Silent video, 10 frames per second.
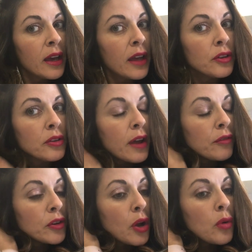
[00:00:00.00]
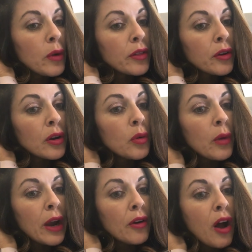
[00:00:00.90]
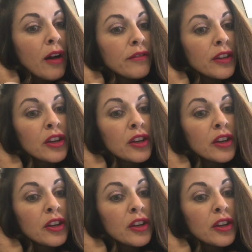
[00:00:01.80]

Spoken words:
and you never know when they're gonna wear off.